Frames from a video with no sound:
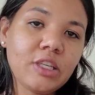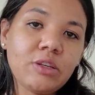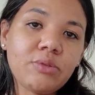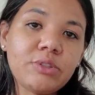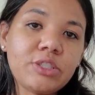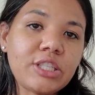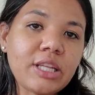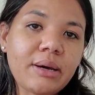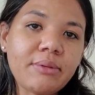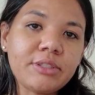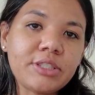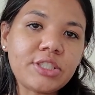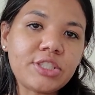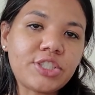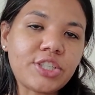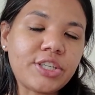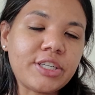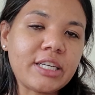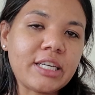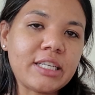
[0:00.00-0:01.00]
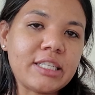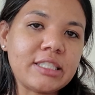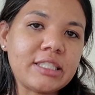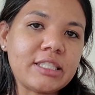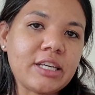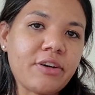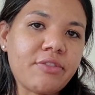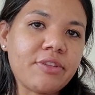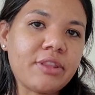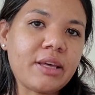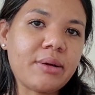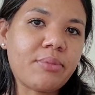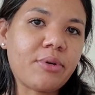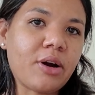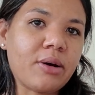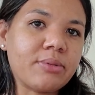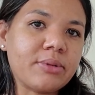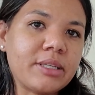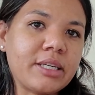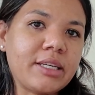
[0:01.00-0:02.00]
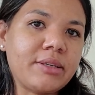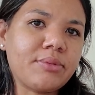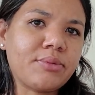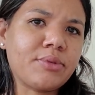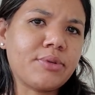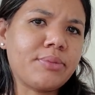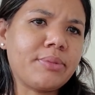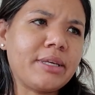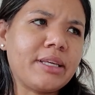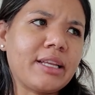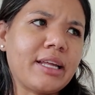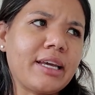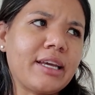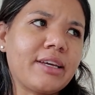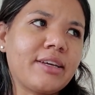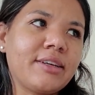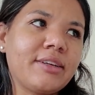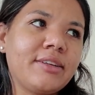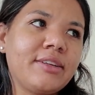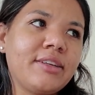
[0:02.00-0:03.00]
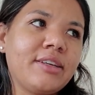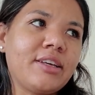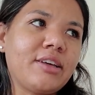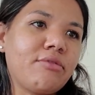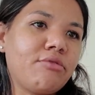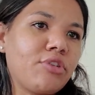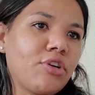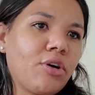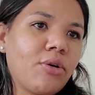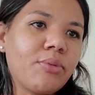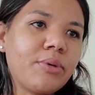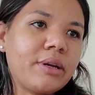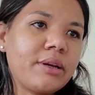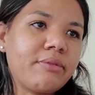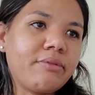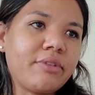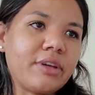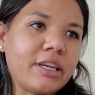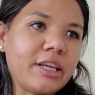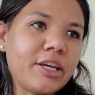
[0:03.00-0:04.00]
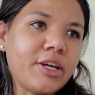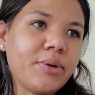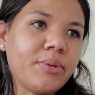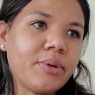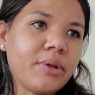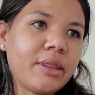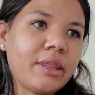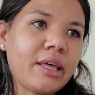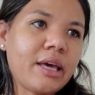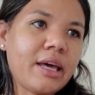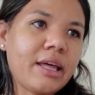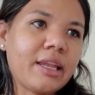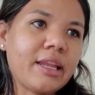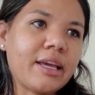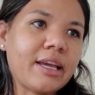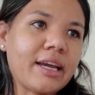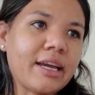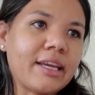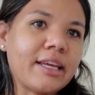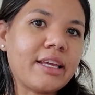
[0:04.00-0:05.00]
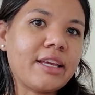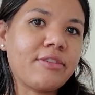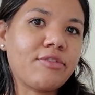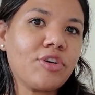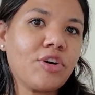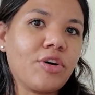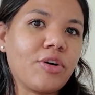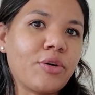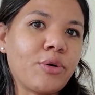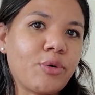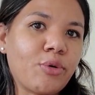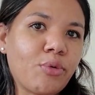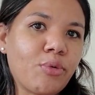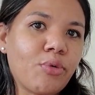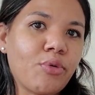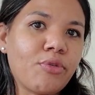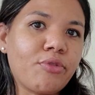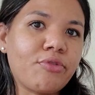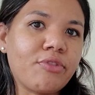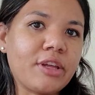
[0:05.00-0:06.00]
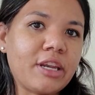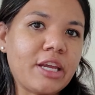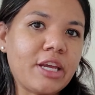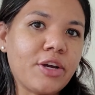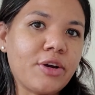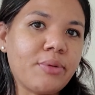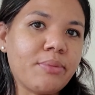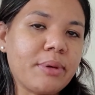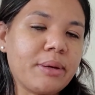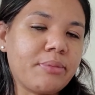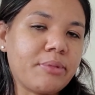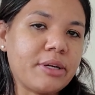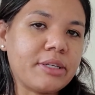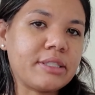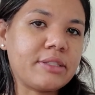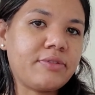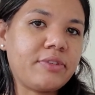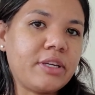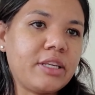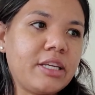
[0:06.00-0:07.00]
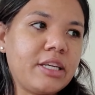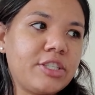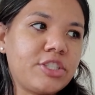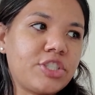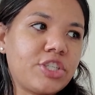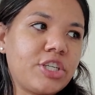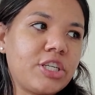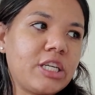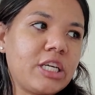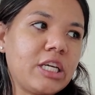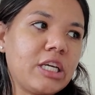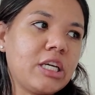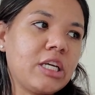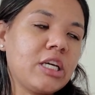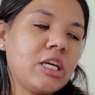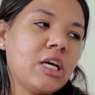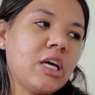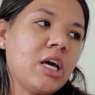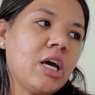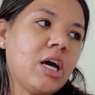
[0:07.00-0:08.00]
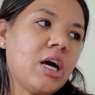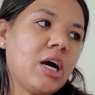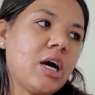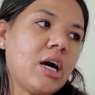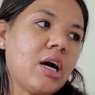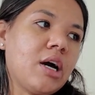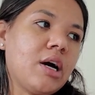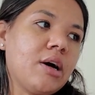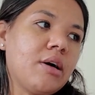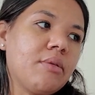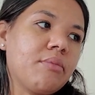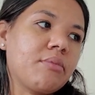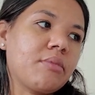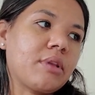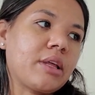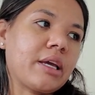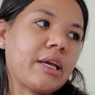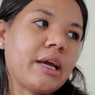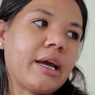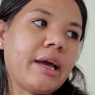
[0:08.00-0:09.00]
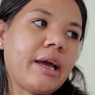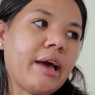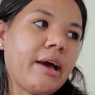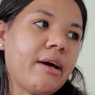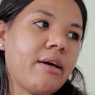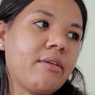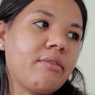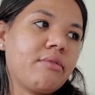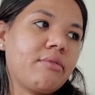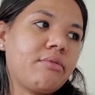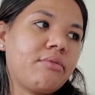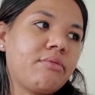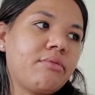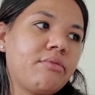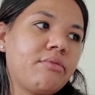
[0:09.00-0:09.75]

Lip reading: which that was a journey in itself. And that probably will be like, if y'all want a video on that, like I can give y'all a whole video on my breastfeeding journey. Like I have